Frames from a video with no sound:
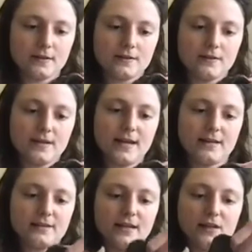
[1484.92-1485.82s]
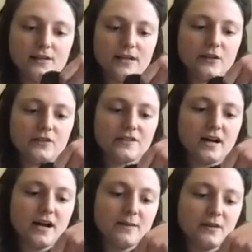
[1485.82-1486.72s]
yeah take take your
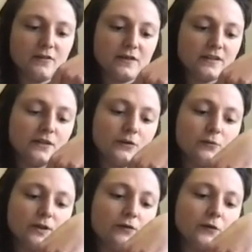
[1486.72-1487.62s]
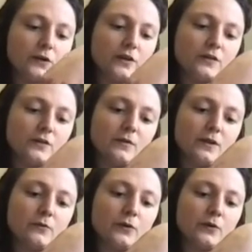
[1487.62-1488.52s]
time if it didn't if you cut something
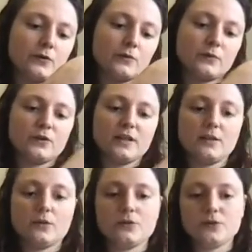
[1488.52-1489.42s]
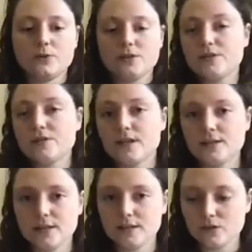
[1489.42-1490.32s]
wrong you can also decide
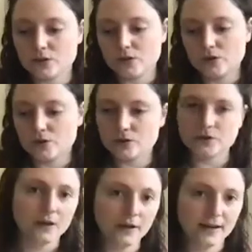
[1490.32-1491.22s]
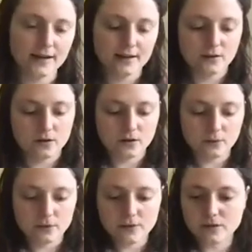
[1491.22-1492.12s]
that you're going to start again with
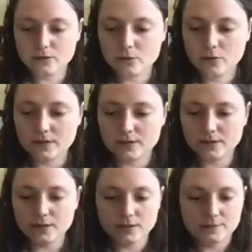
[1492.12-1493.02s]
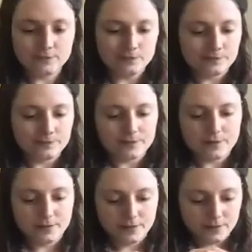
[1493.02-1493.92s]
another one
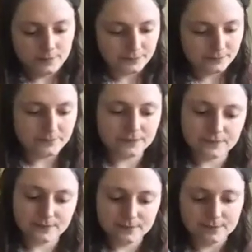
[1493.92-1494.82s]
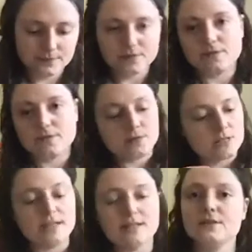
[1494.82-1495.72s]
um,
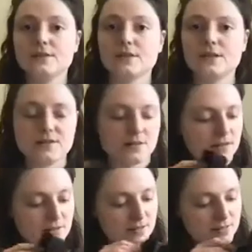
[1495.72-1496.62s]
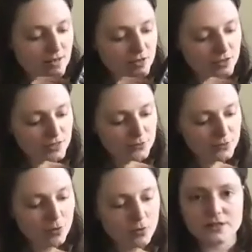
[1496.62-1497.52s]
and it is, as this session is
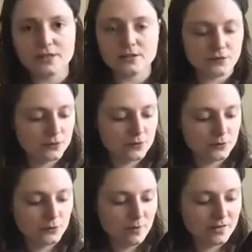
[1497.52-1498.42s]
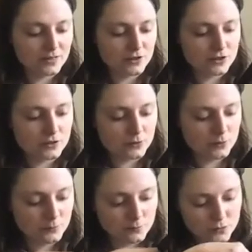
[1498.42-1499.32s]
recorded if you don't manage
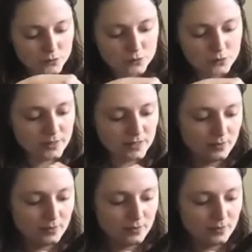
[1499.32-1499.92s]
to to do it